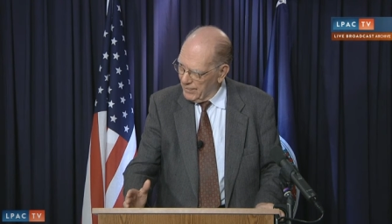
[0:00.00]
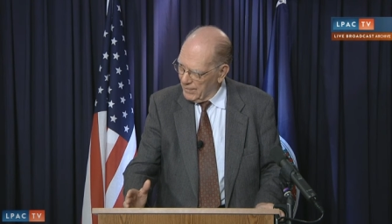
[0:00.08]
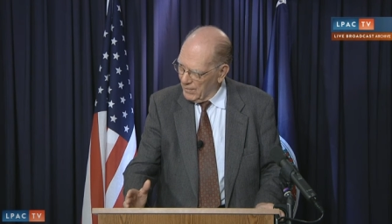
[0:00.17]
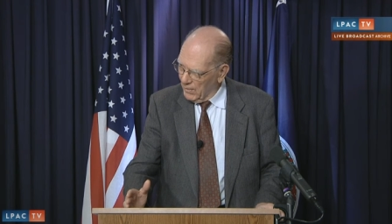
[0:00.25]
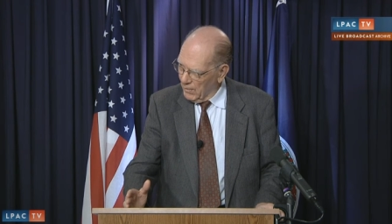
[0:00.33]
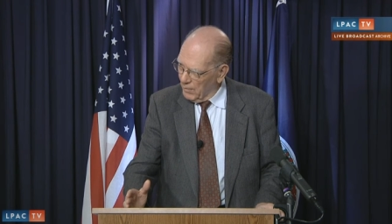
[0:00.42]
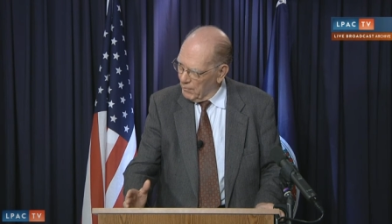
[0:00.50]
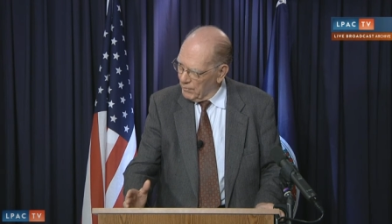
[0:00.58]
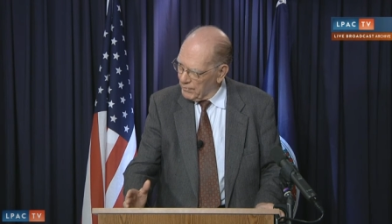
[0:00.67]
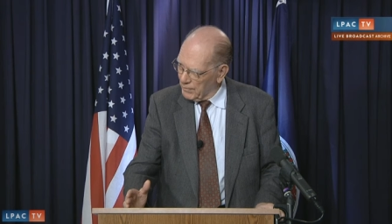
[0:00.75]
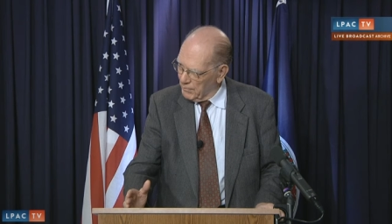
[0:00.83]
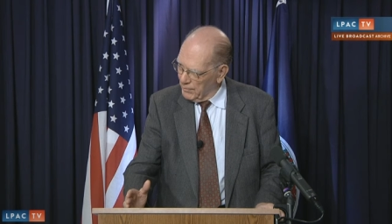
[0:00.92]
or
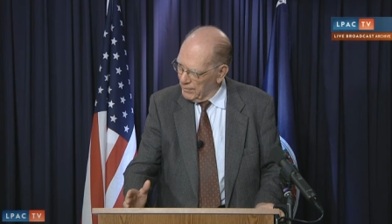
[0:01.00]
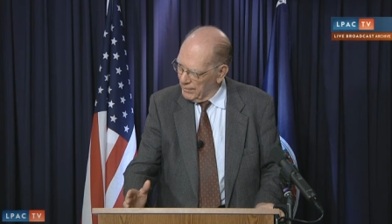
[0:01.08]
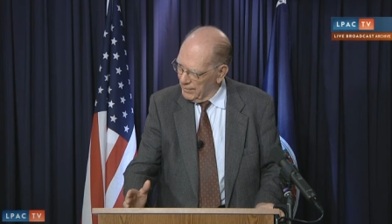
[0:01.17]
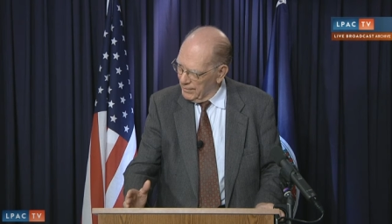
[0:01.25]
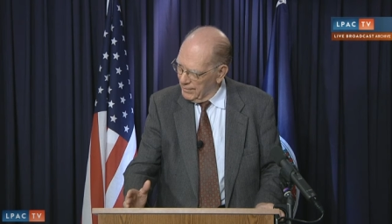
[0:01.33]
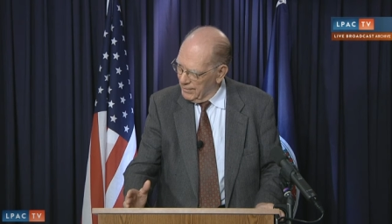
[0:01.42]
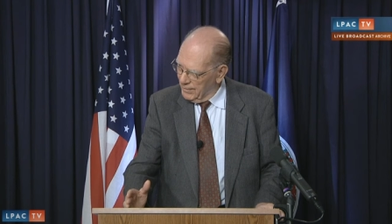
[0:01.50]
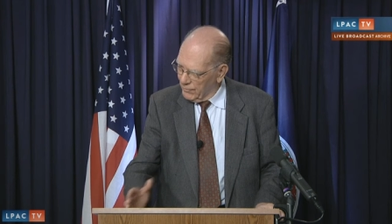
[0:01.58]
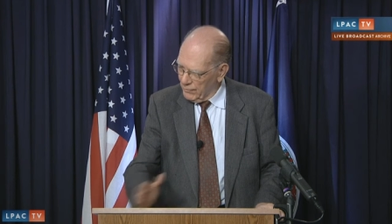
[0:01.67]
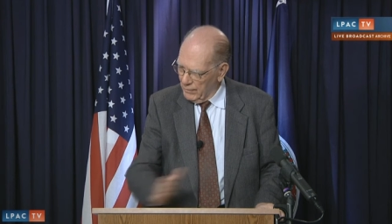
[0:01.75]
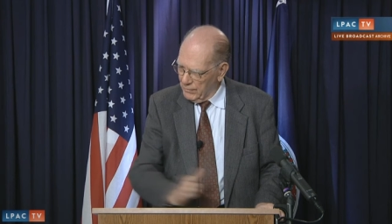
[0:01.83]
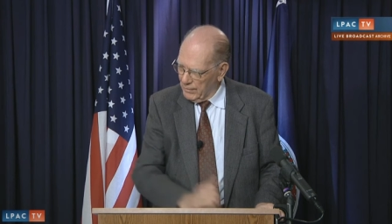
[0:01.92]
almost completed.
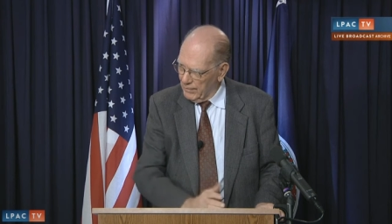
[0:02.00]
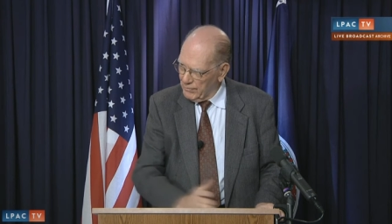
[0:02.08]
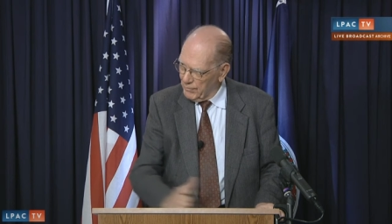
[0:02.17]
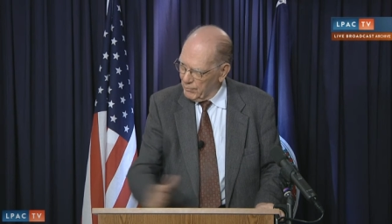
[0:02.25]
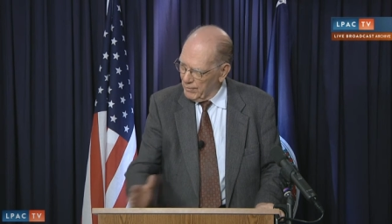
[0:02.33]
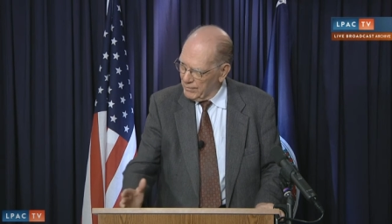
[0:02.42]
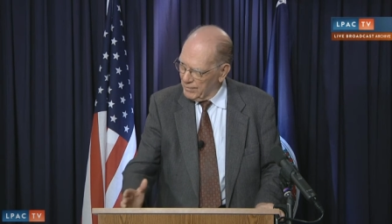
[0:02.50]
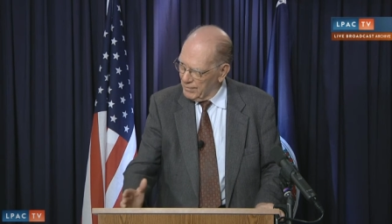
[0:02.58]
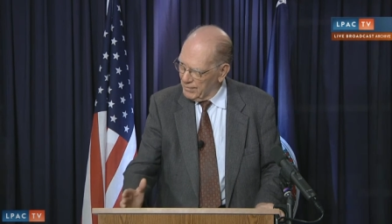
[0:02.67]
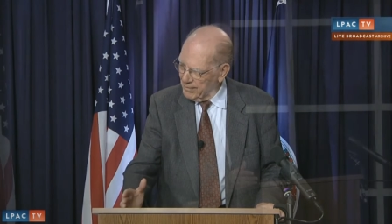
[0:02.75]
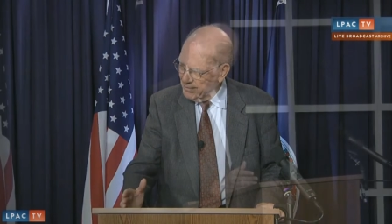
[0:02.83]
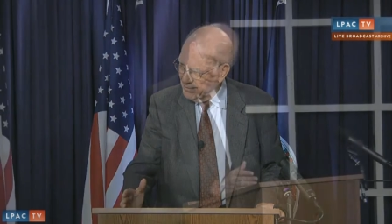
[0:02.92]
3 terms of
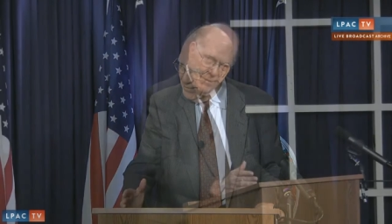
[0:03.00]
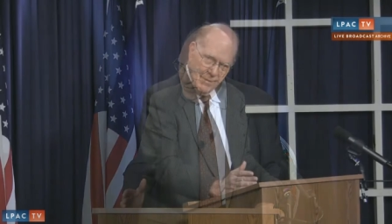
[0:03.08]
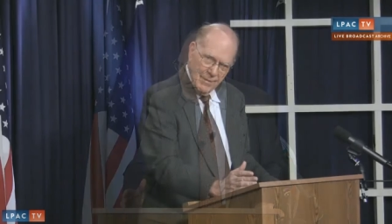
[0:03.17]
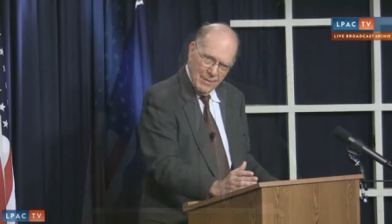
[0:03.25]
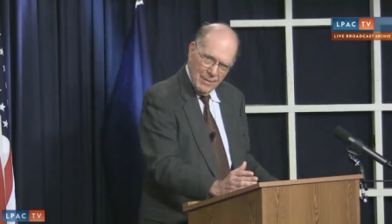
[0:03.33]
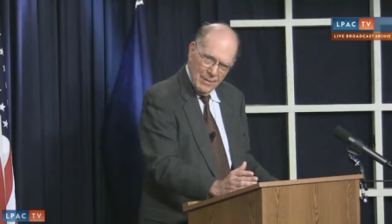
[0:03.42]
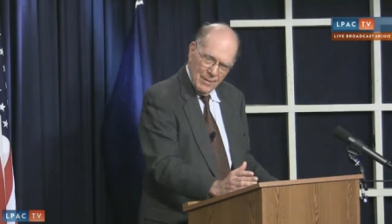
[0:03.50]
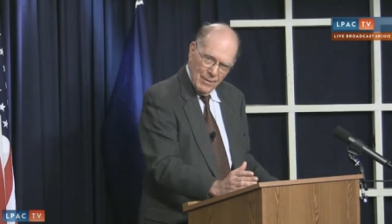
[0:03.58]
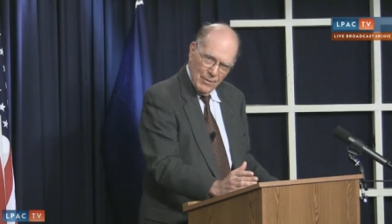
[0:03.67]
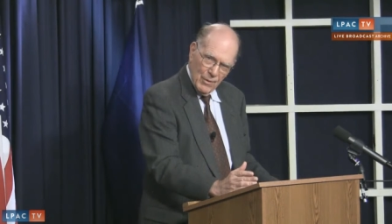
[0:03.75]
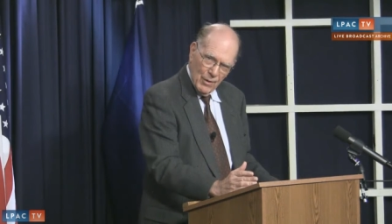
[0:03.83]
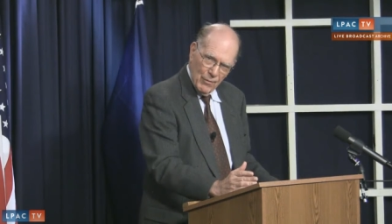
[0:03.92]
president,
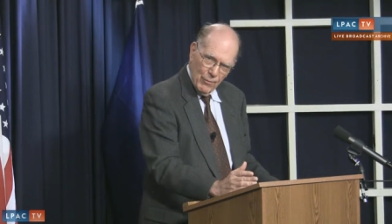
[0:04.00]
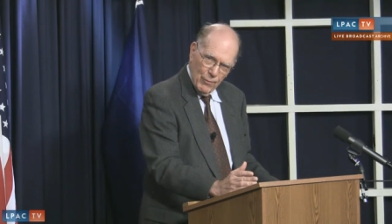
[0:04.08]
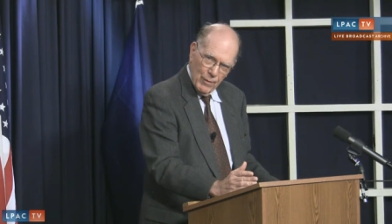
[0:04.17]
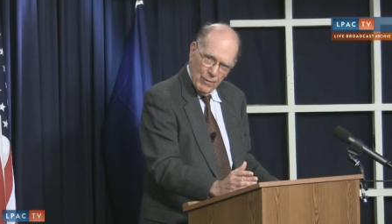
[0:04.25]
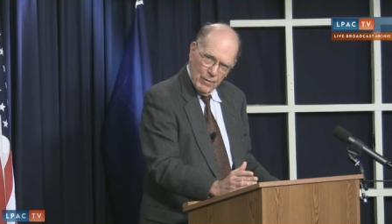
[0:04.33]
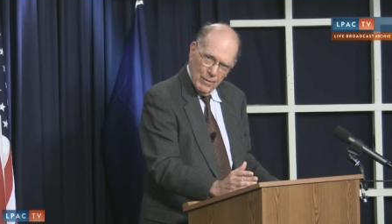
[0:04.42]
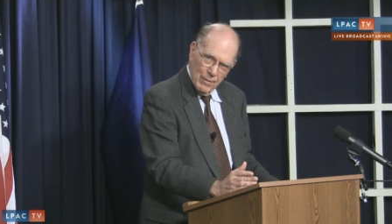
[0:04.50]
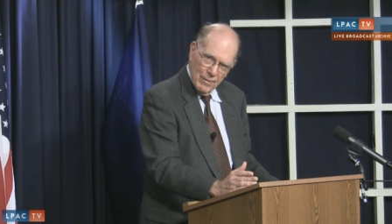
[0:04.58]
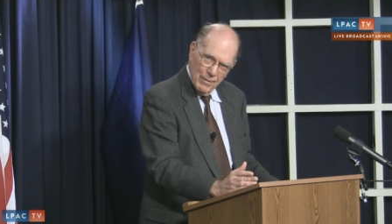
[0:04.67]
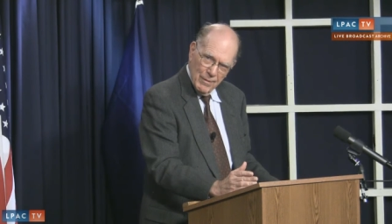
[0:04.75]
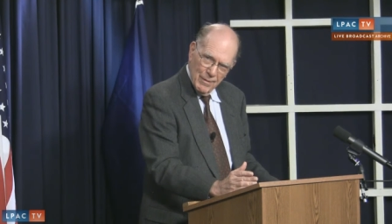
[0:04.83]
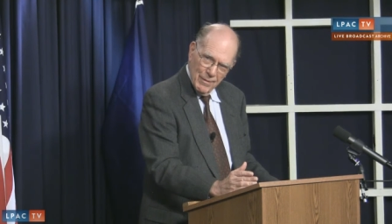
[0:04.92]
not fit
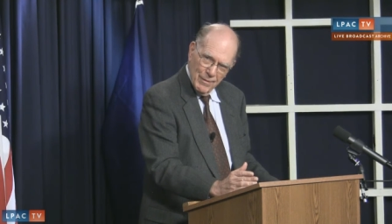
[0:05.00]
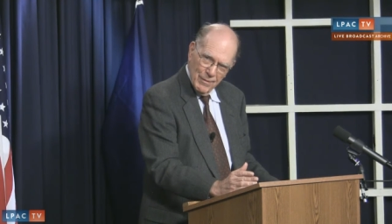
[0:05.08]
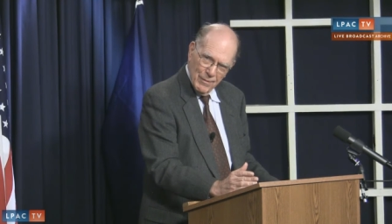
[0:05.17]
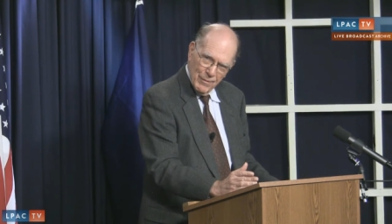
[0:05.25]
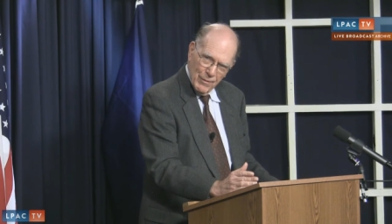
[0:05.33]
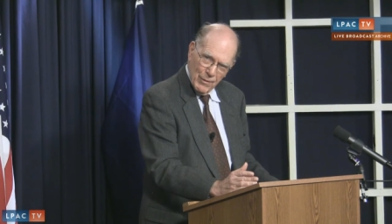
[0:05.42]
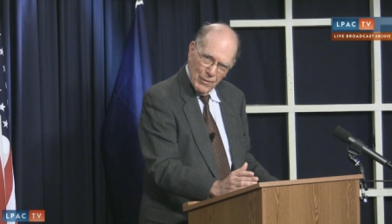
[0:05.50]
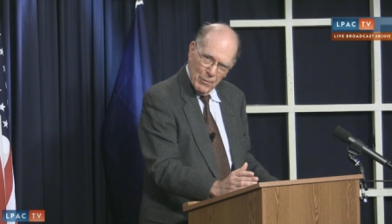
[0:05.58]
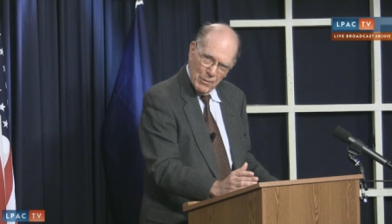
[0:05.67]
for human